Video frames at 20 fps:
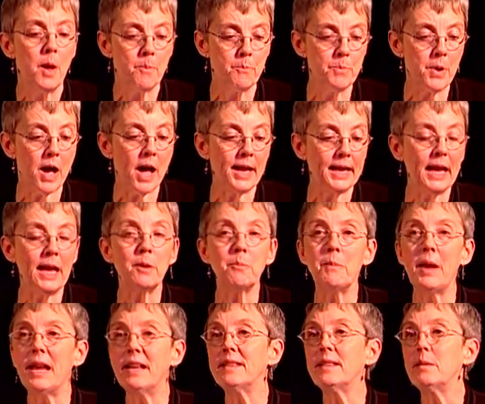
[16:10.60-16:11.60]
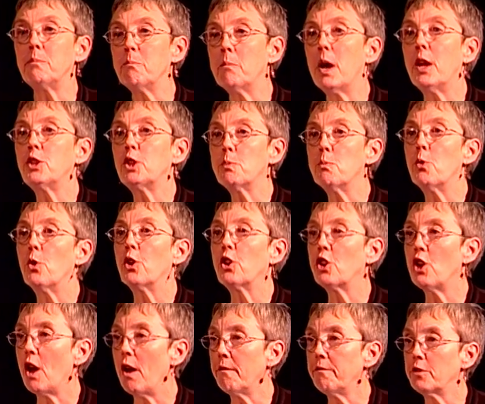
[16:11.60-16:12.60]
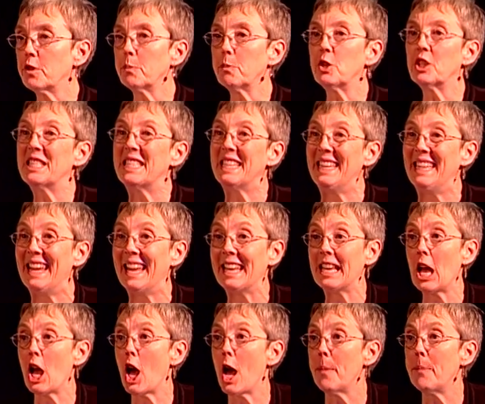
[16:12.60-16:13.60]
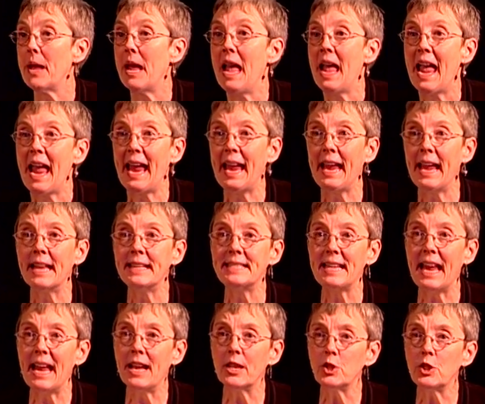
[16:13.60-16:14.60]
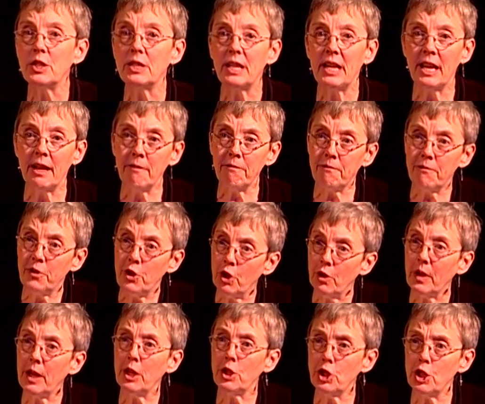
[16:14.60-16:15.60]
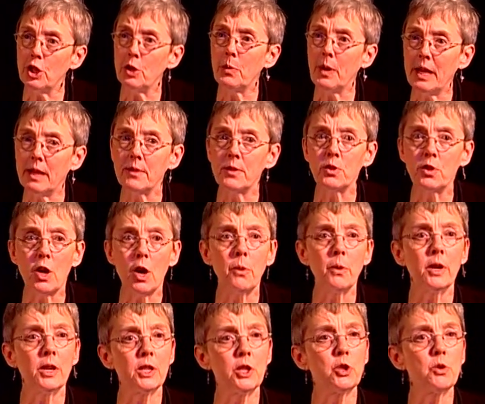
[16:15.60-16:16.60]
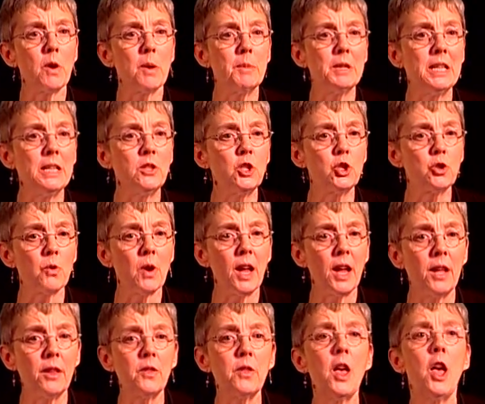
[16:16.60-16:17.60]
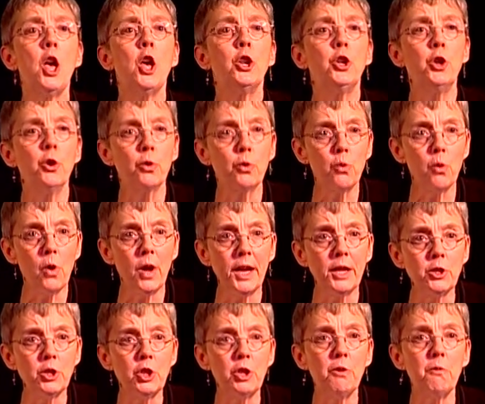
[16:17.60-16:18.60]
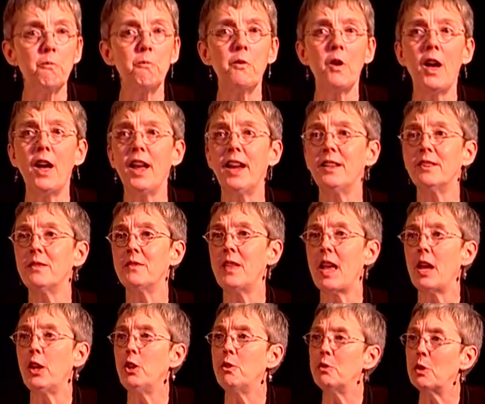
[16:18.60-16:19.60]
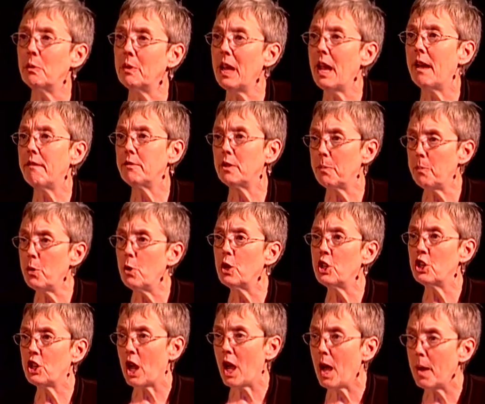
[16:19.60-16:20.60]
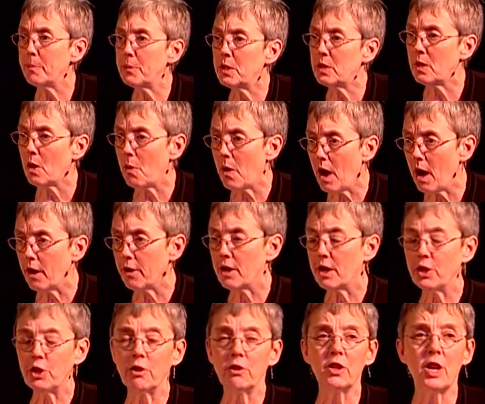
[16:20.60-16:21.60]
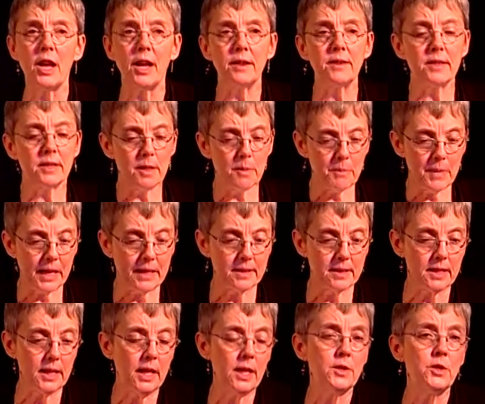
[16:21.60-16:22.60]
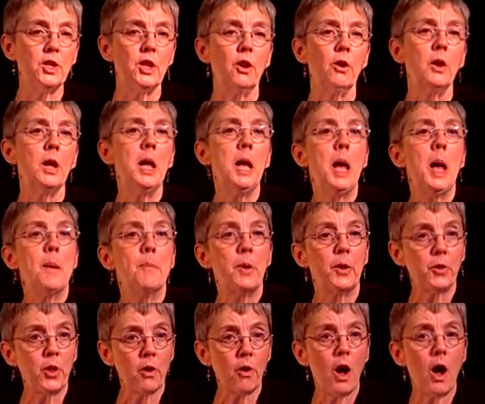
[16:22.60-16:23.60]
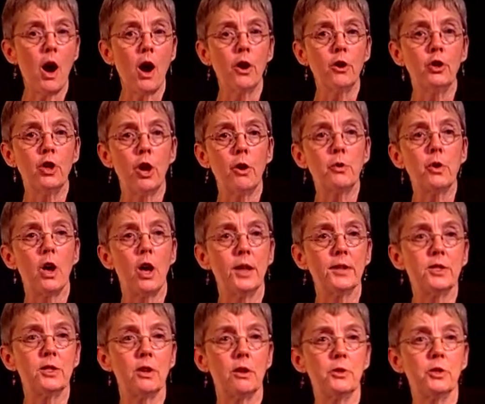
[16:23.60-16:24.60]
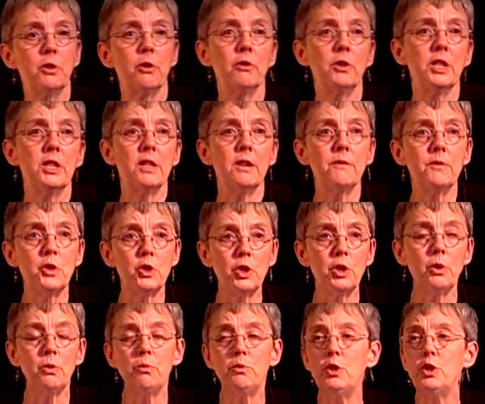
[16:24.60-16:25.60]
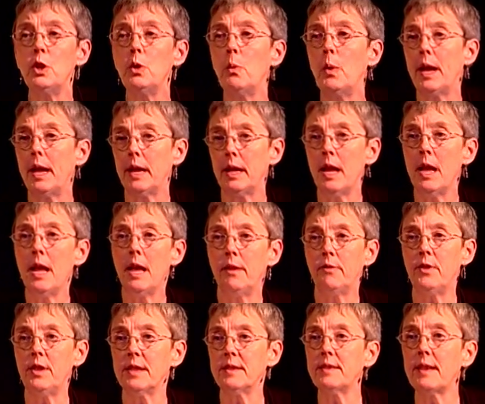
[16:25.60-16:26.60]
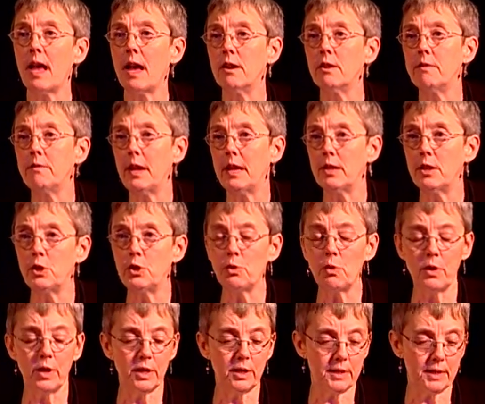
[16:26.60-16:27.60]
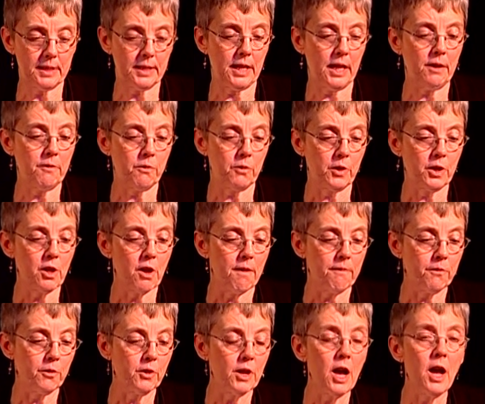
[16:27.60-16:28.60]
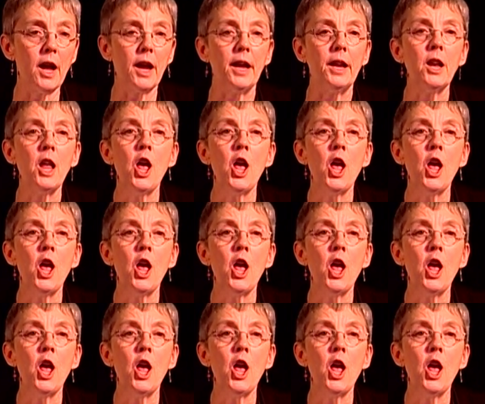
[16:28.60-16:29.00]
But it makes it much more comfortable to get up, and if your issue is lower extremity strength, you're going to find that you don't have to push up so hard on your legs, and it makes it easier. But there are low-cost alternatives to doing this elevated toilet seat for the comfort height.